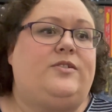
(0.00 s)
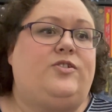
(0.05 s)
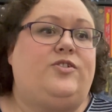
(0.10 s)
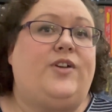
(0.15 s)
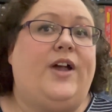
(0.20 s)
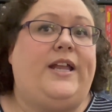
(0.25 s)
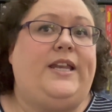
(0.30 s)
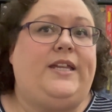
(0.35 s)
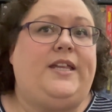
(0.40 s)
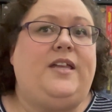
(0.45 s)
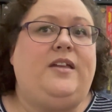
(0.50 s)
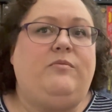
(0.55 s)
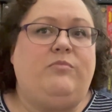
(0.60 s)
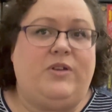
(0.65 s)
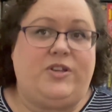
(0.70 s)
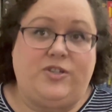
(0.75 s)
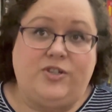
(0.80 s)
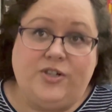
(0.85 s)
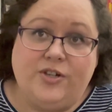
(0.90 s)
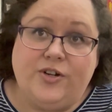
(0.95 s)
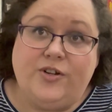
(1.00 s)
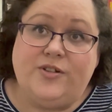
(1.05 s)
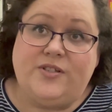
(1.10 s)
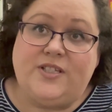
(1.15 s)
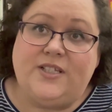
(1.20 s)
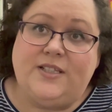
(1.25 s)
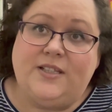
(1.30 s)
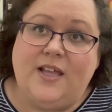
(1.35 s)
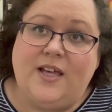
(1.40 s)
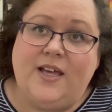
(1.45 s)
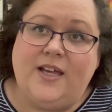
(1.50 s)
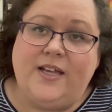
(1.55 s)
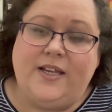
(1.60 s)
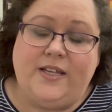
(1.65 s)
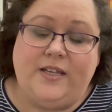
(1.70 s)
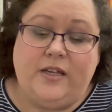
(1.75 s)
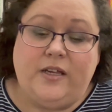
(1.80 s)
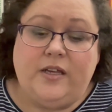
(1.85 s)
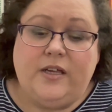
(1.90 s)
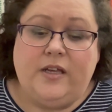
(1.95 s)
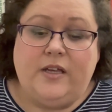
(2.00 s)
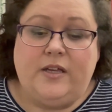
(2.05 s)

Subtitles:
trying to keep my sugars in line